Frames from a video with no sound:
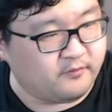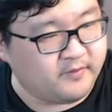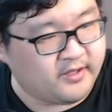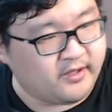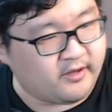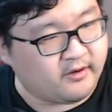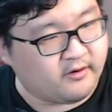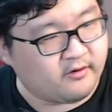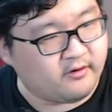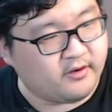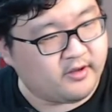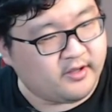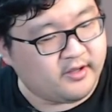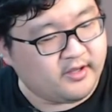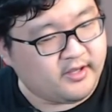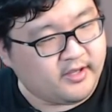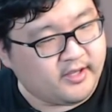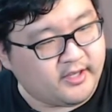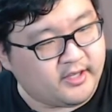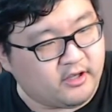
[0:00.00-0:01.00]
from here,
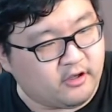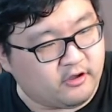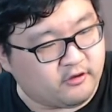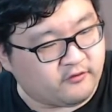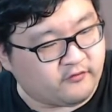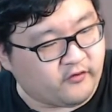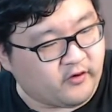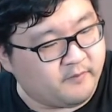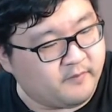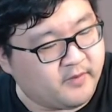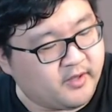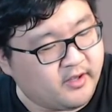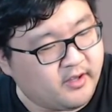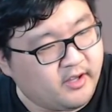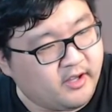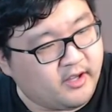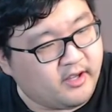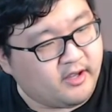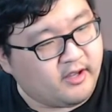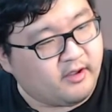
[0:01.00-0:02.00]
it goes from
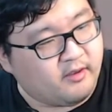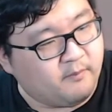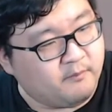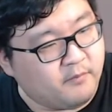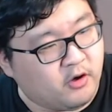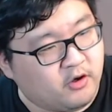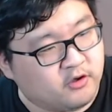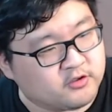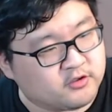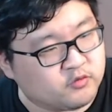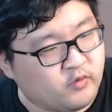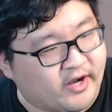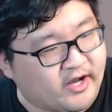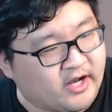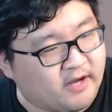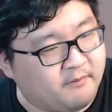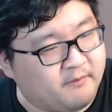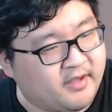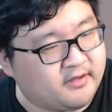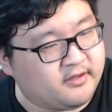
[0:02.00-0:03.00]
most
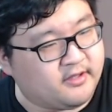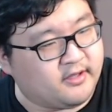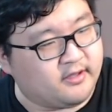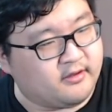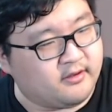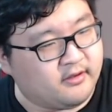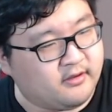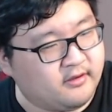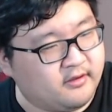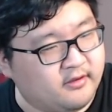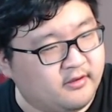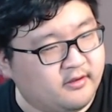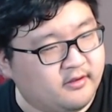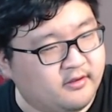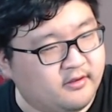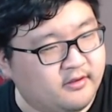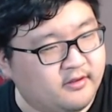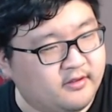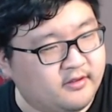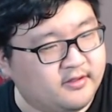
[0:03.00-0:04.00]
recommended
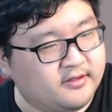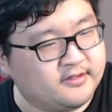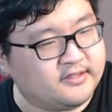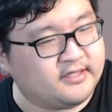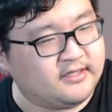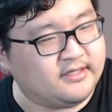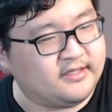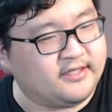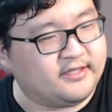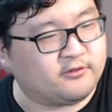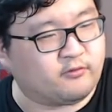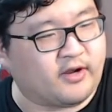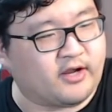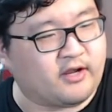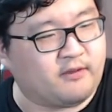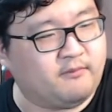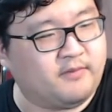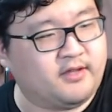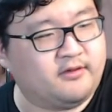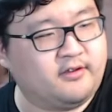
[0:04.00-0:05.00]
to least
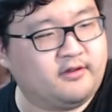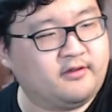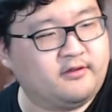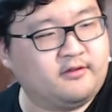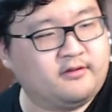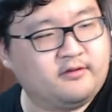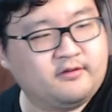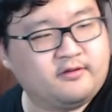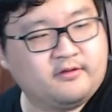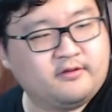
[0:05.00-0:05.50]
recommended.